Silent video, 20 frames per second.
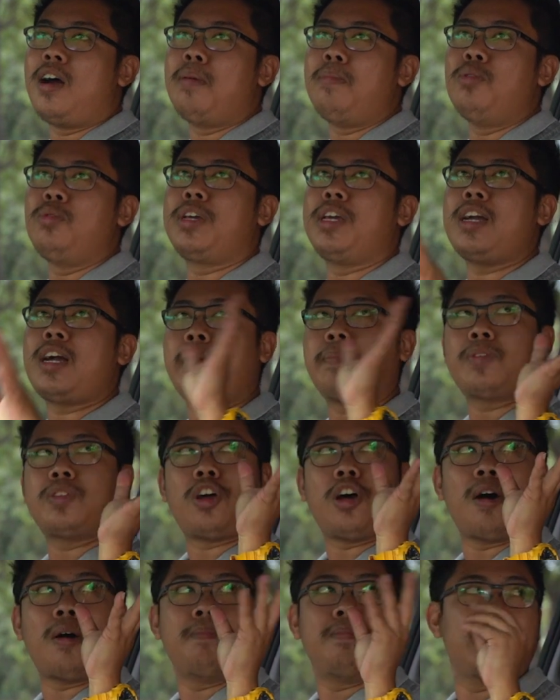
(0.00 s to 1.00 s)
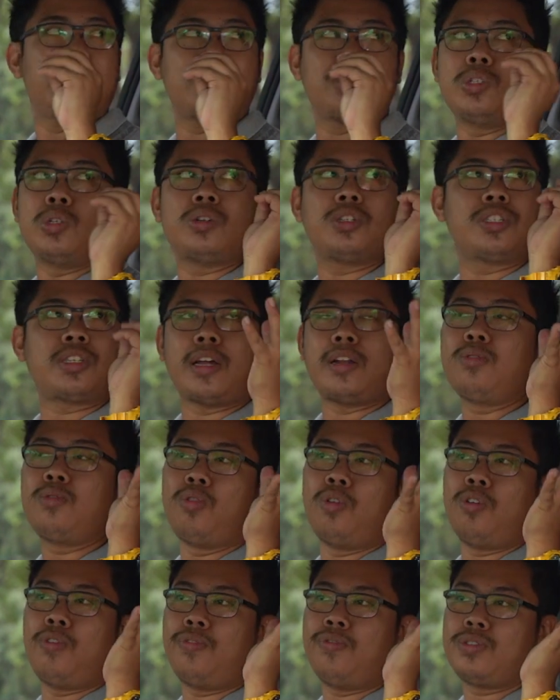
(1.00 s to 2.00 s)
Looking up top, there's no
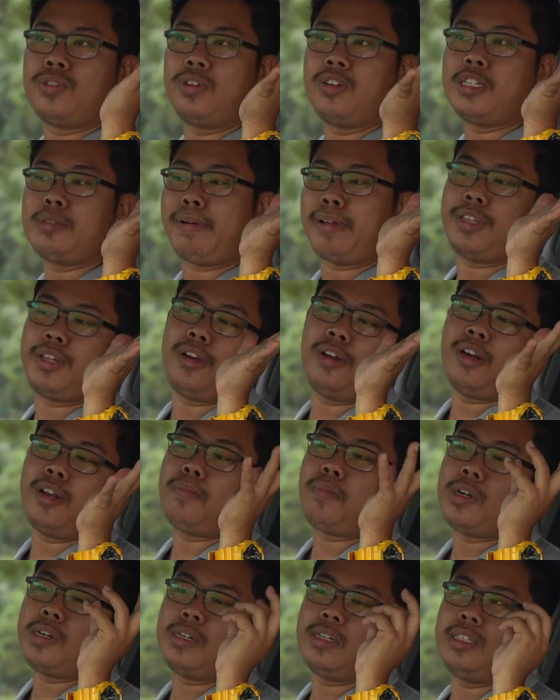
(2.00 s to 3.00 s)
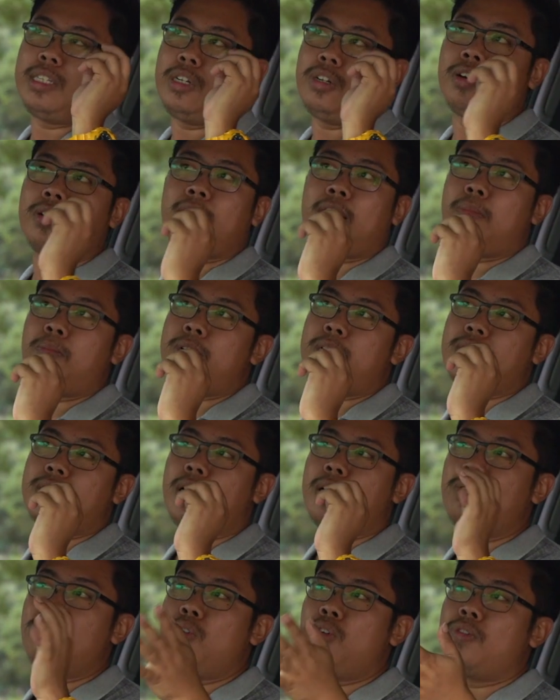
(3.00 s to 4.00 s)
sunroof, so this particular model did not come with a
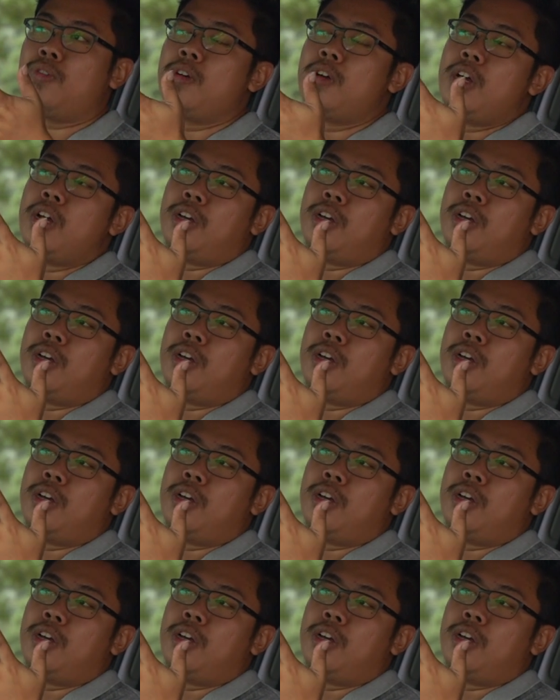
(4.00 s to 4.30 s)
sunroof.